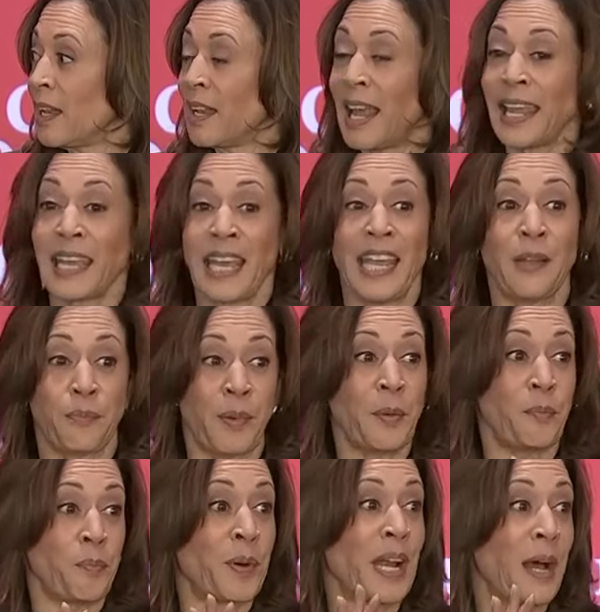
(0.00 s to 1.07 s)
like it, but,
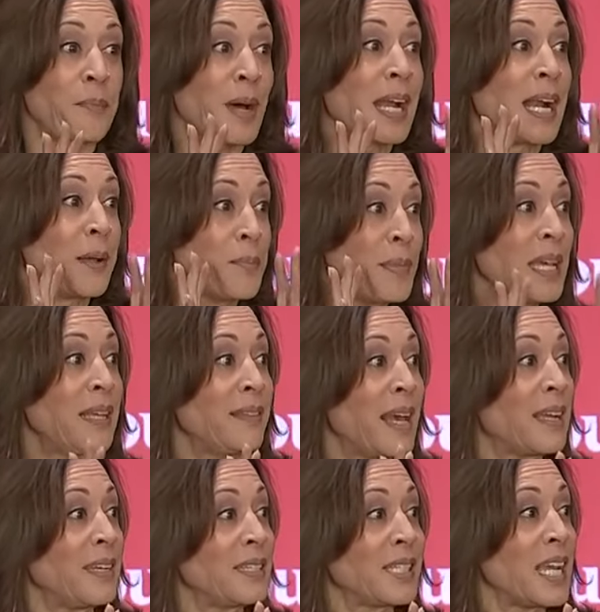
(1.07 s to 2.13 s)
but, but I mean
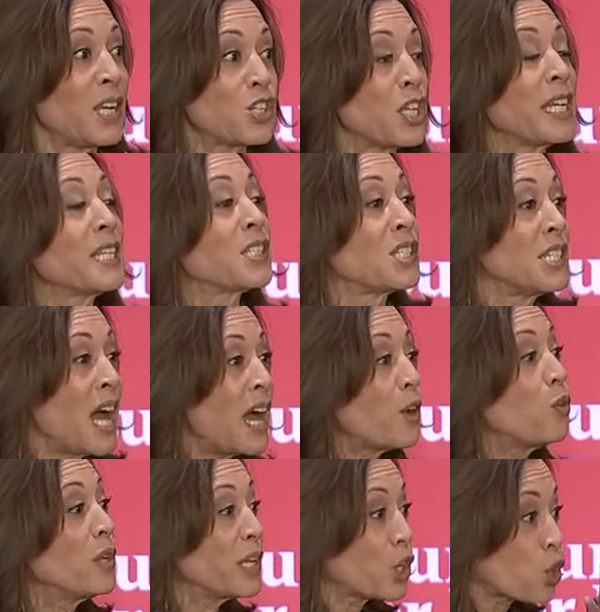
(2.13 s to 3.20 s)
that intentionally. It's not
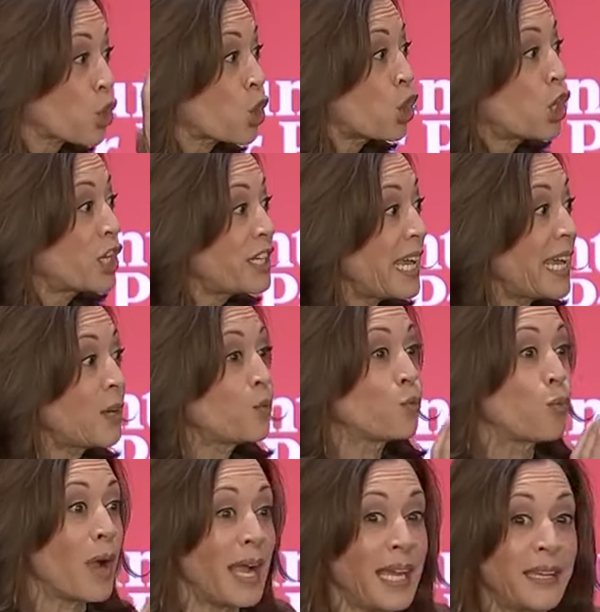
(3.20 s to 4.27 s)
only good
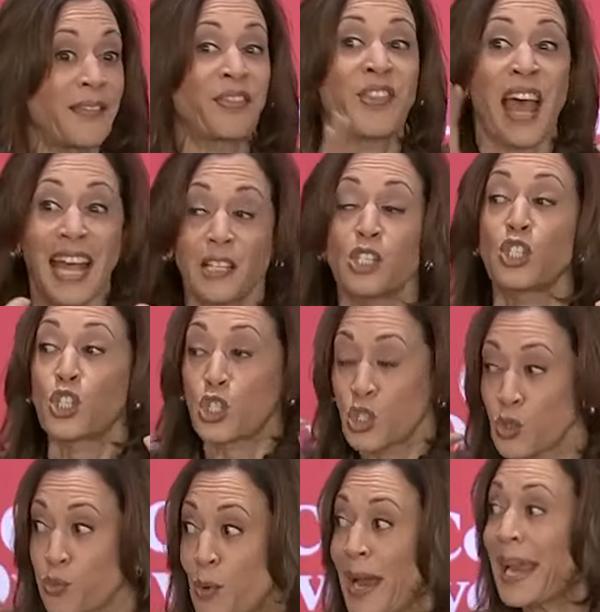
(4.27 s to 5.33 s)
and right, that's
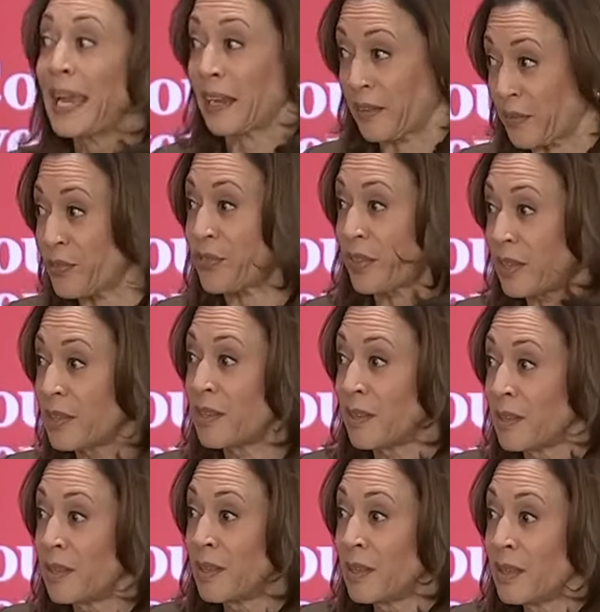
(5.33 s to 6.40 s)
strength.
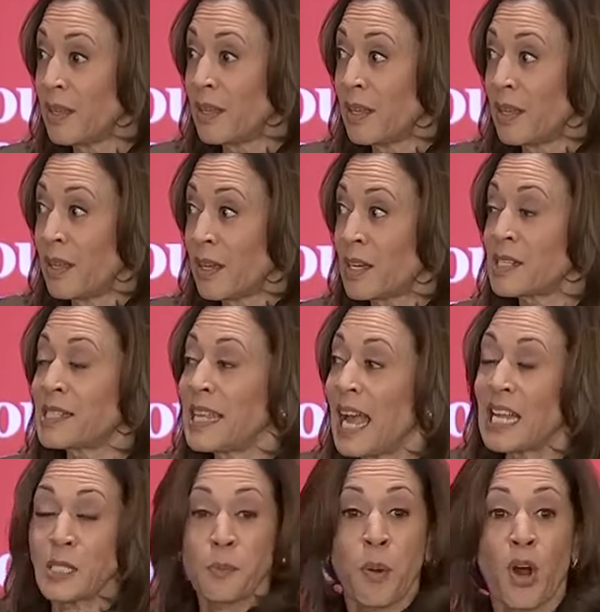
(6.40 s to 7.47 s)
Because
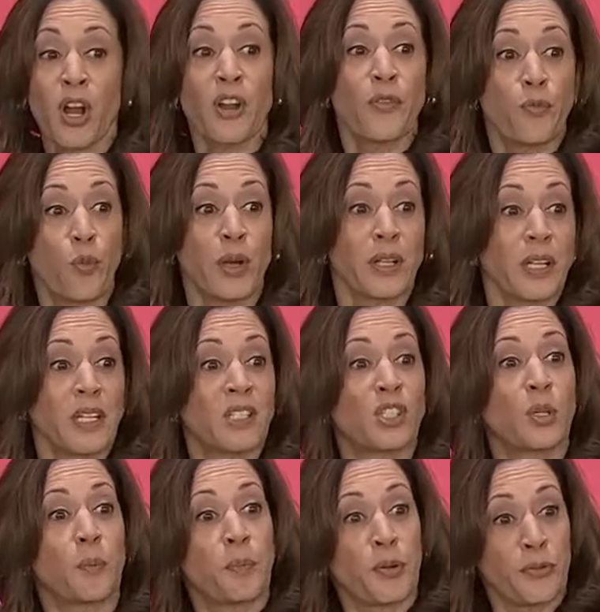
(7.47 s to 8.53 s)
that's part of what is
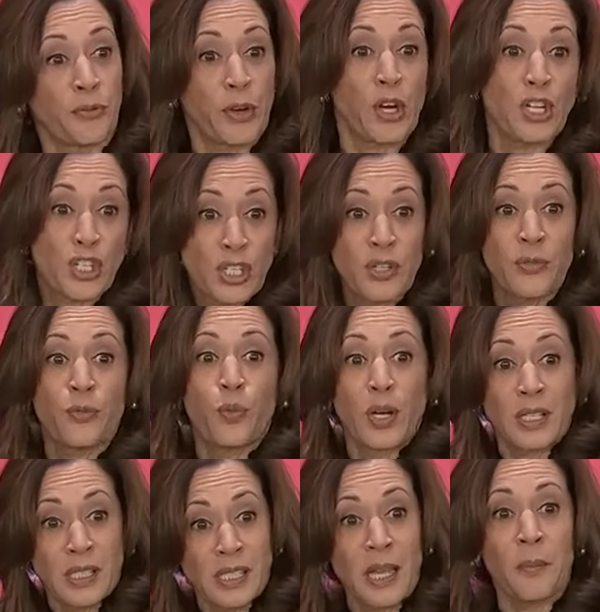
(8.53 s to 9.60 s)
the perversion of
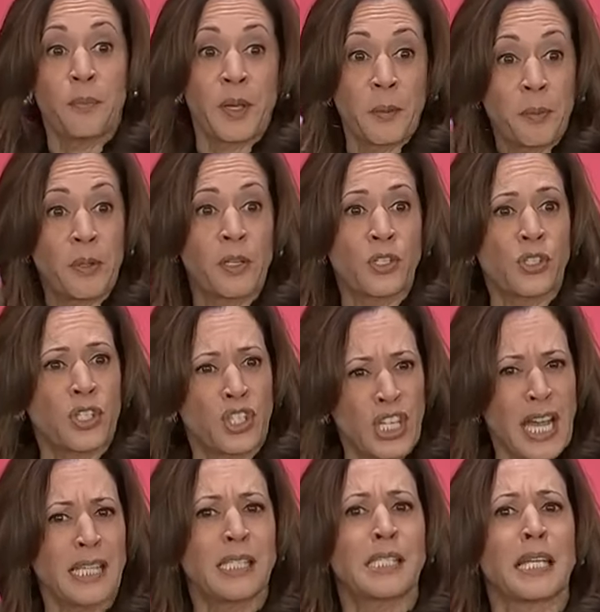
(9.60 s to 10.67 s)
what some people are
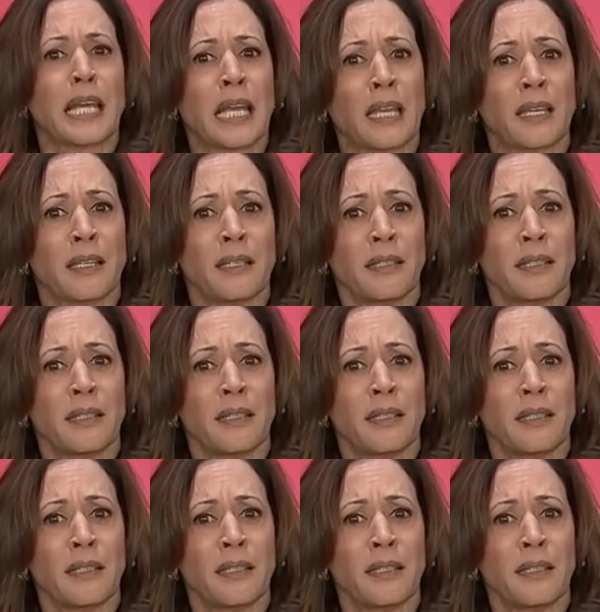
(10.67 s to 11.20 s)
suggesting.